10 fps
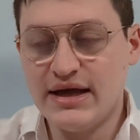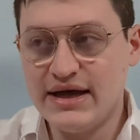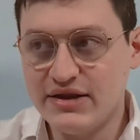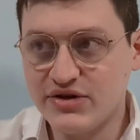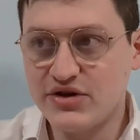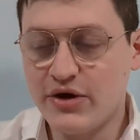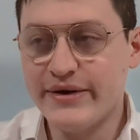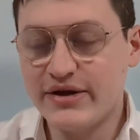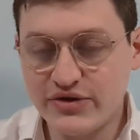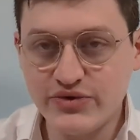and they're
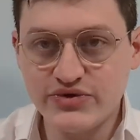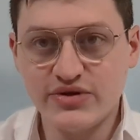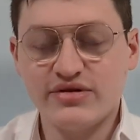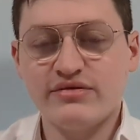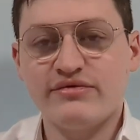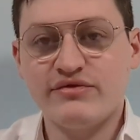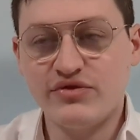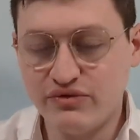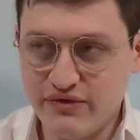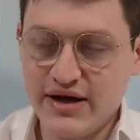going to serve
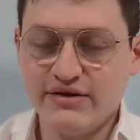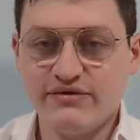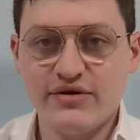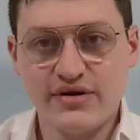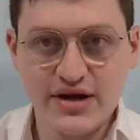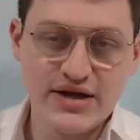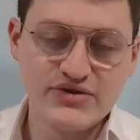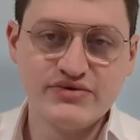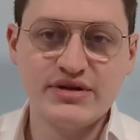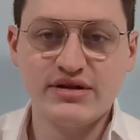to fight for their
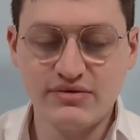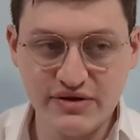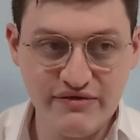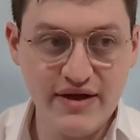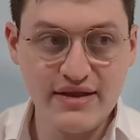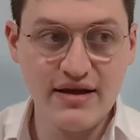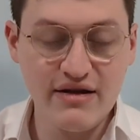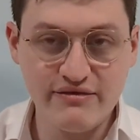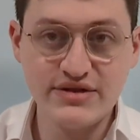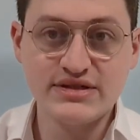country and defend
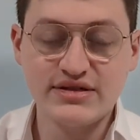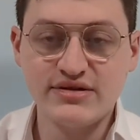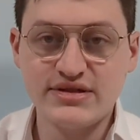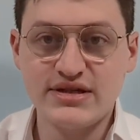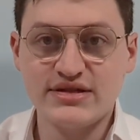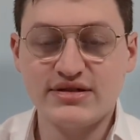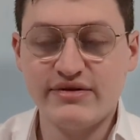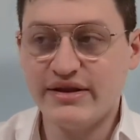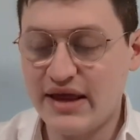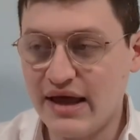every single citizen,
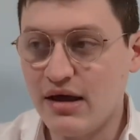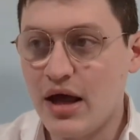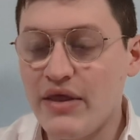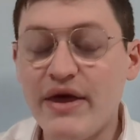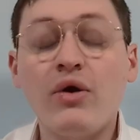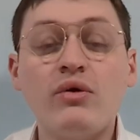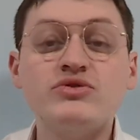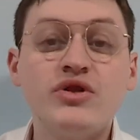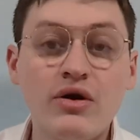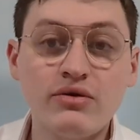right? They all
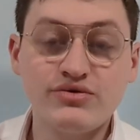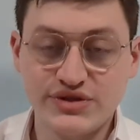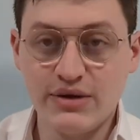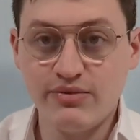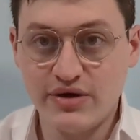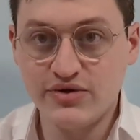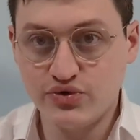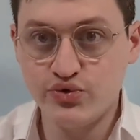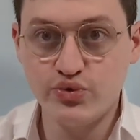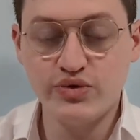know someone
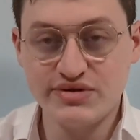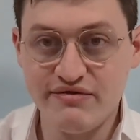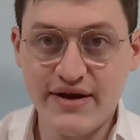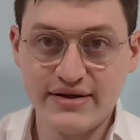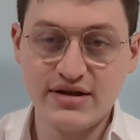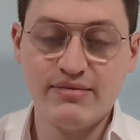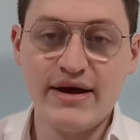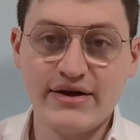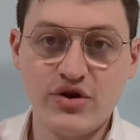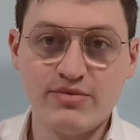who was affected by
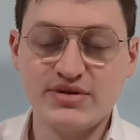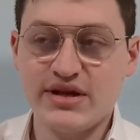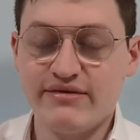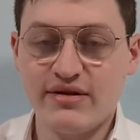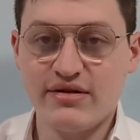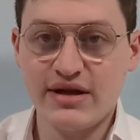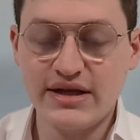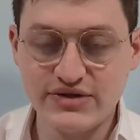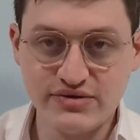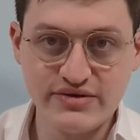October 7th. I think
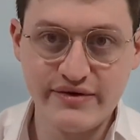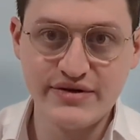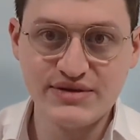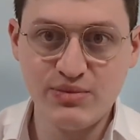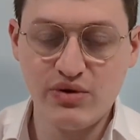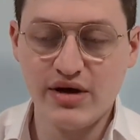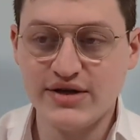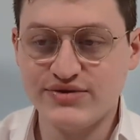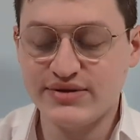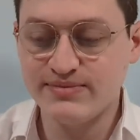Israel is a very small
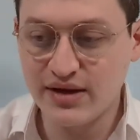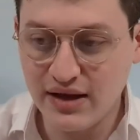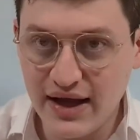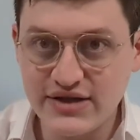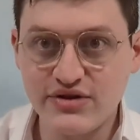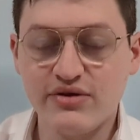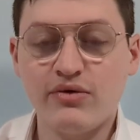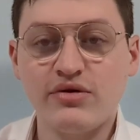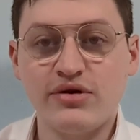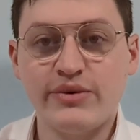country, and so they're
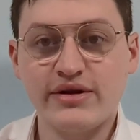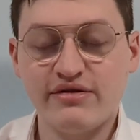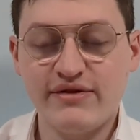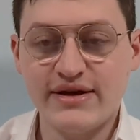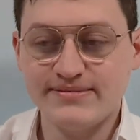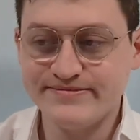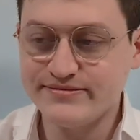all going to fight.